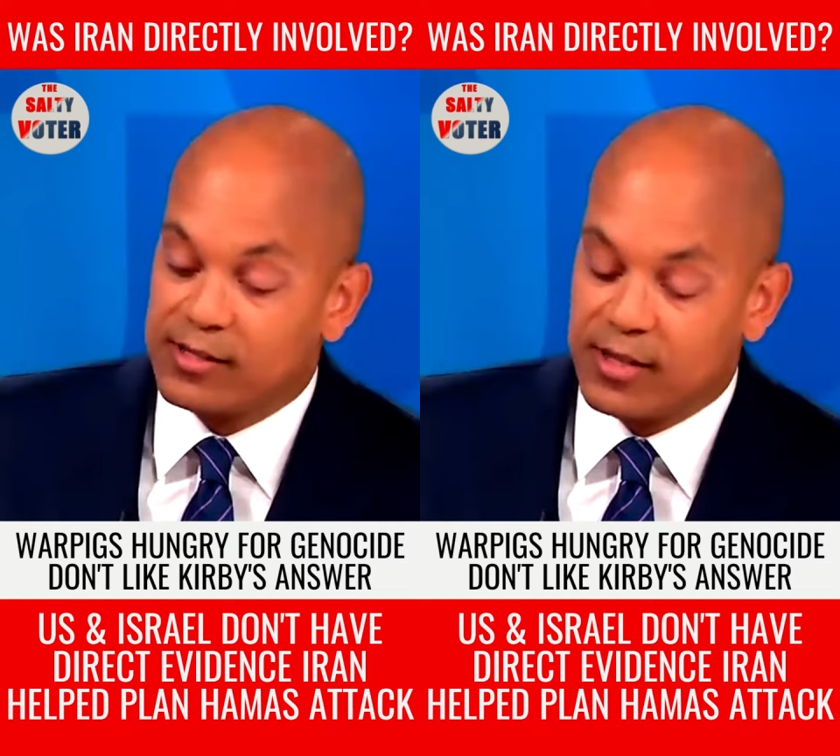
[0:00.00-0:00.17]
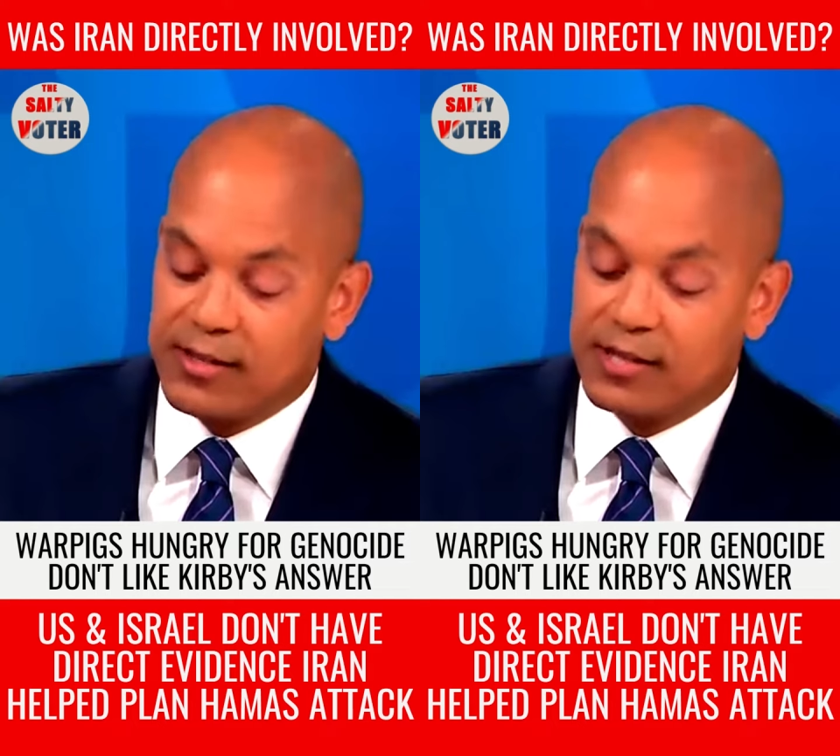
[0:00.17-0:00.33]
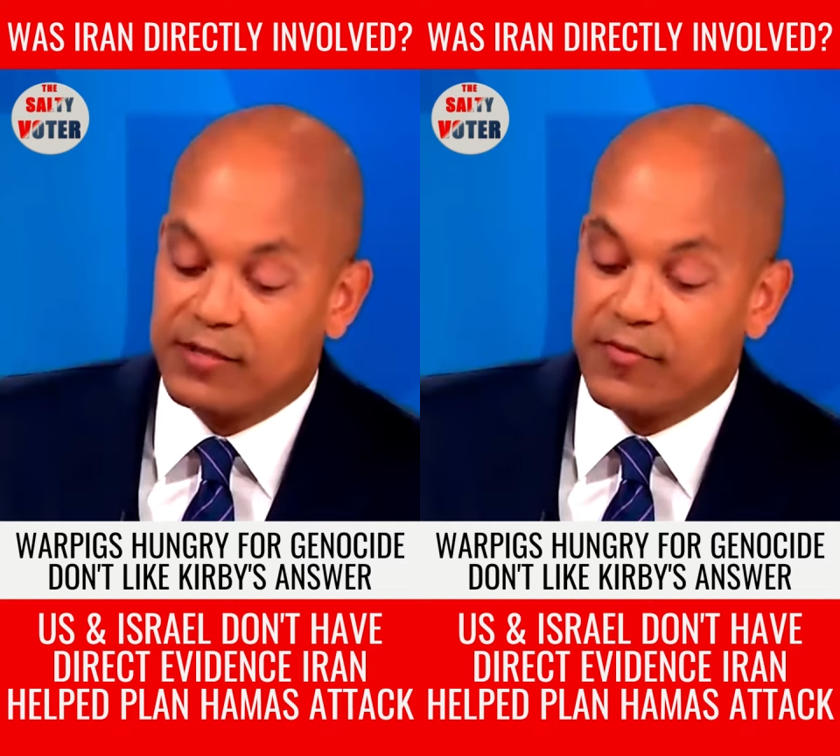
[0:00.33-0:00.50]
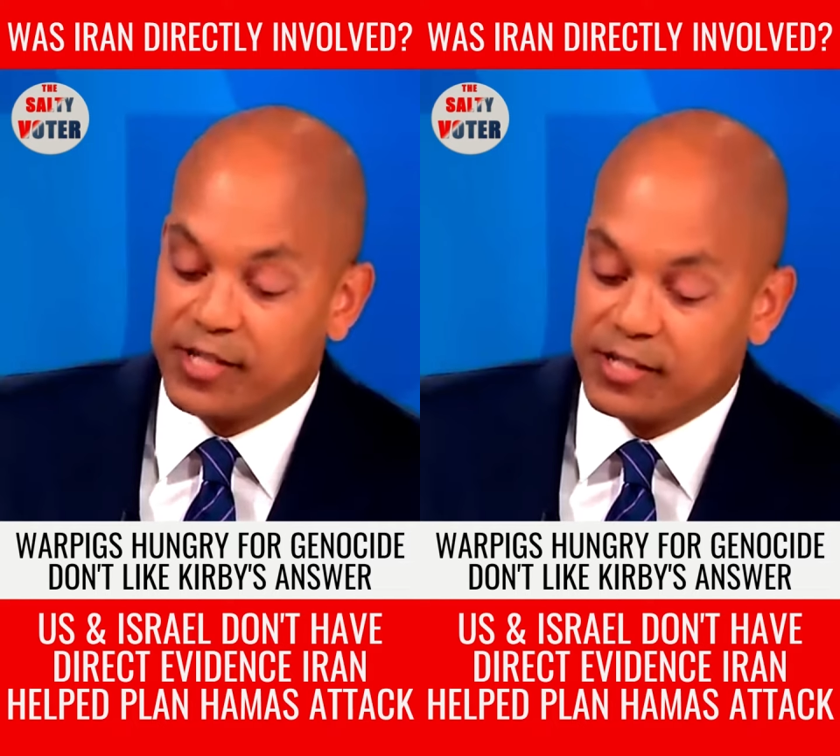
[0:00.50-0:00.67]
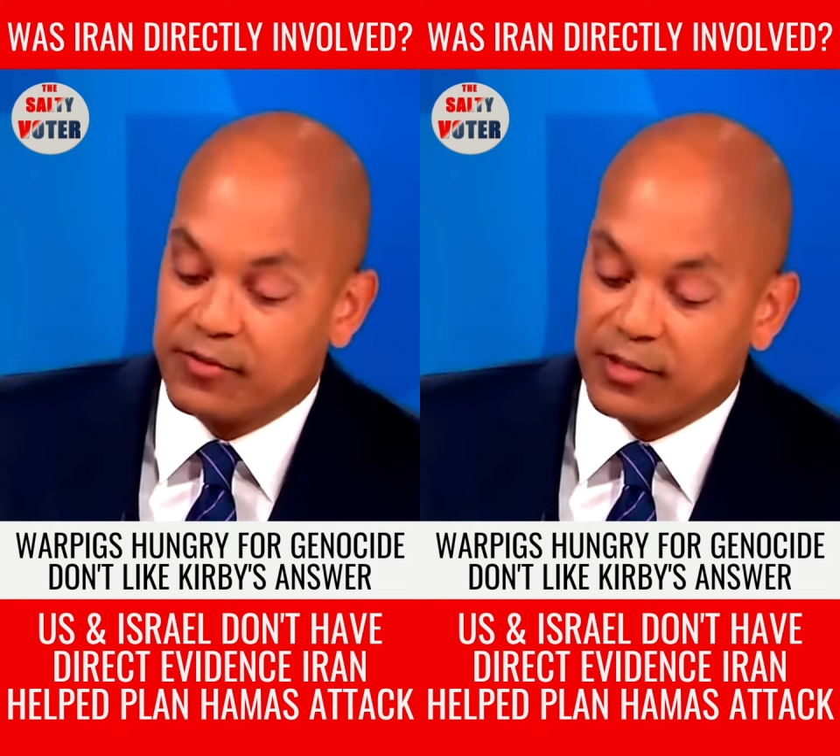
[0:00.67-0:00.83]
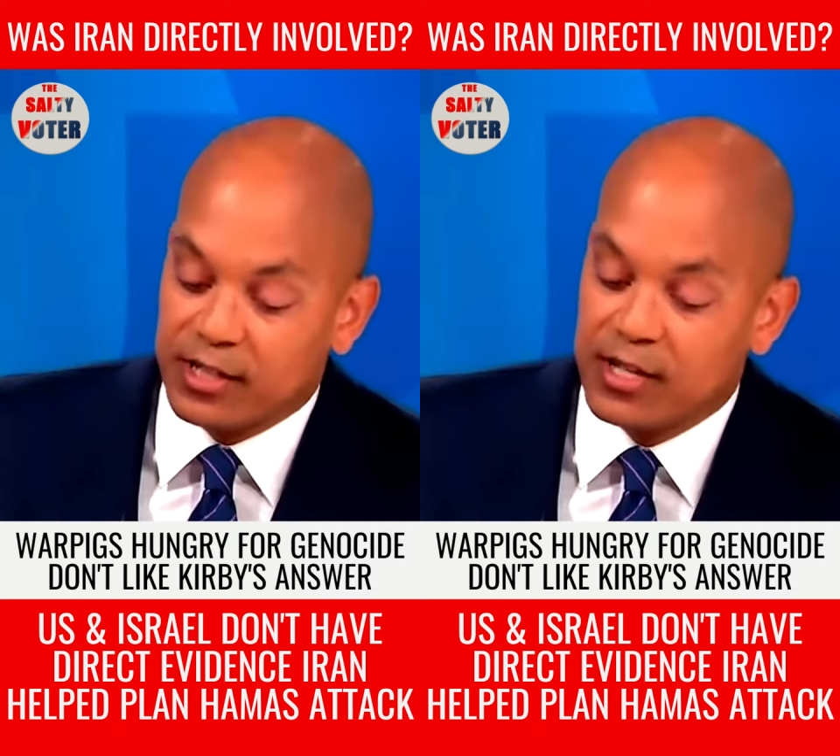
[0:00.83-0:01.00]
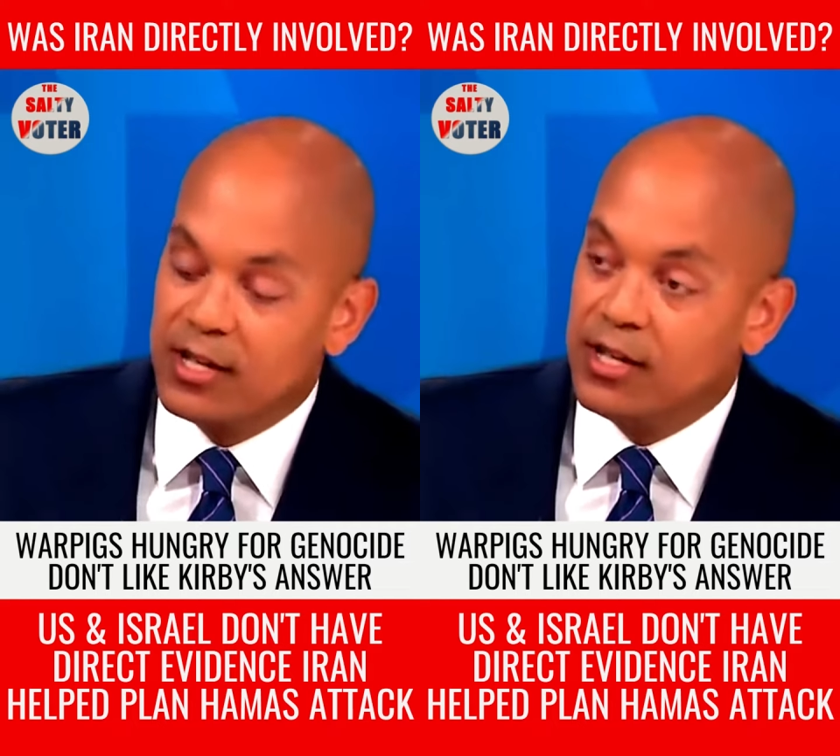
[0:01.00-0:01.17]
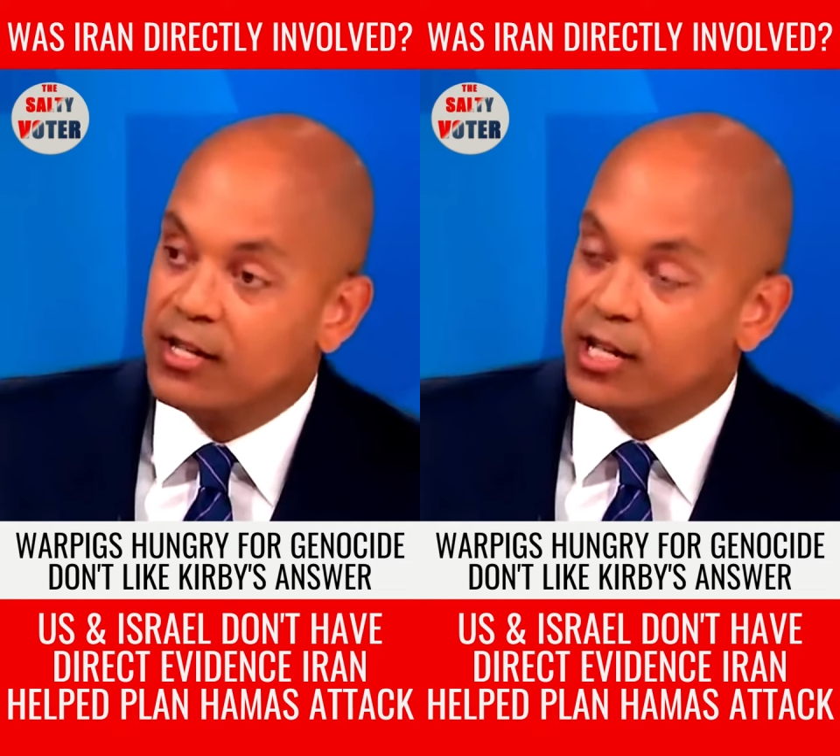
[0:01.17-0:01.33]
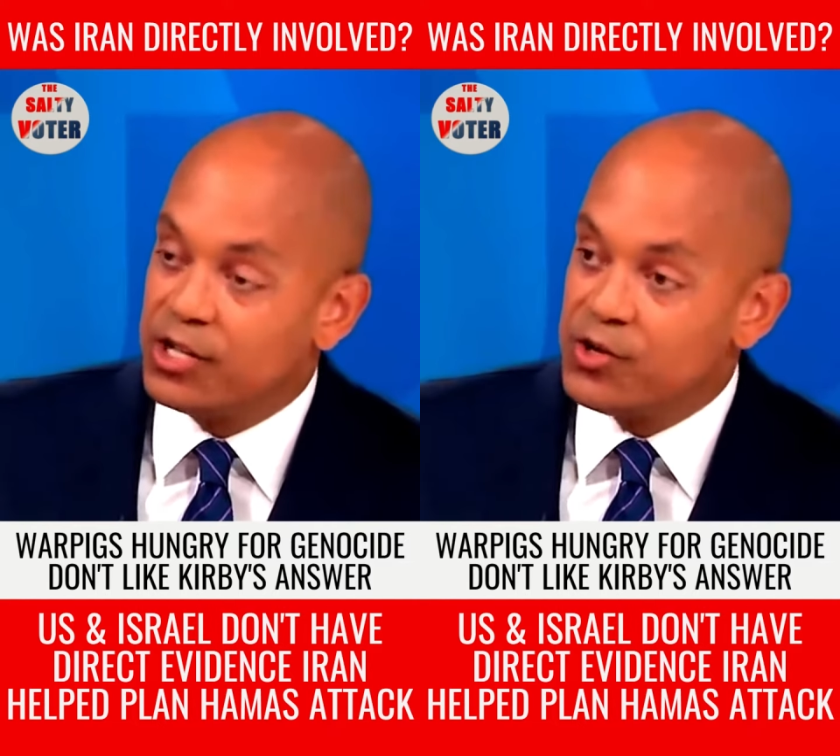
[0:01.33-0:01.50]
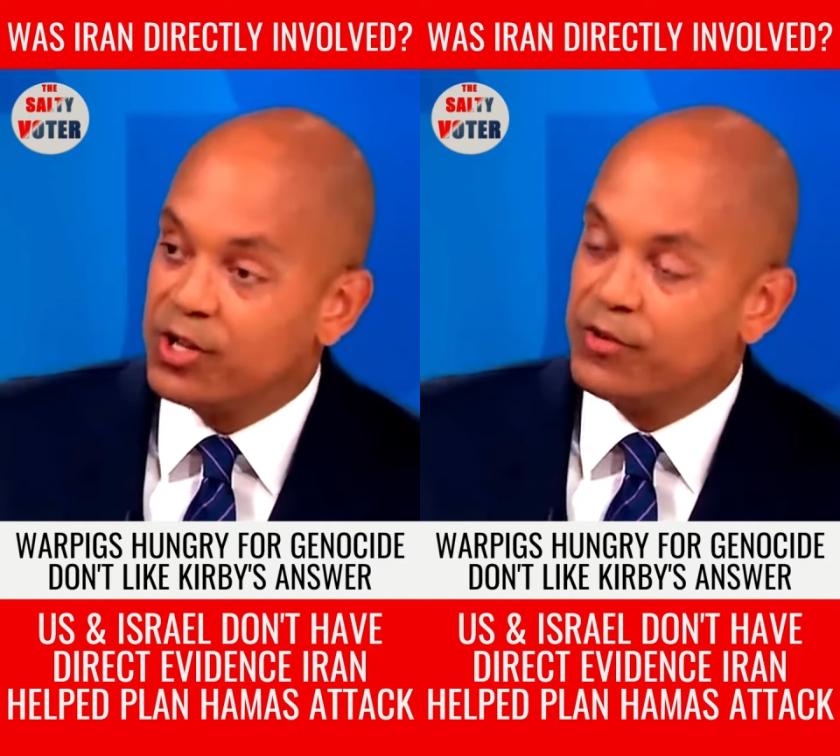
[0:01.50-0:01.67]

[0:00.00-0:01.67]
He said that definitively. Can you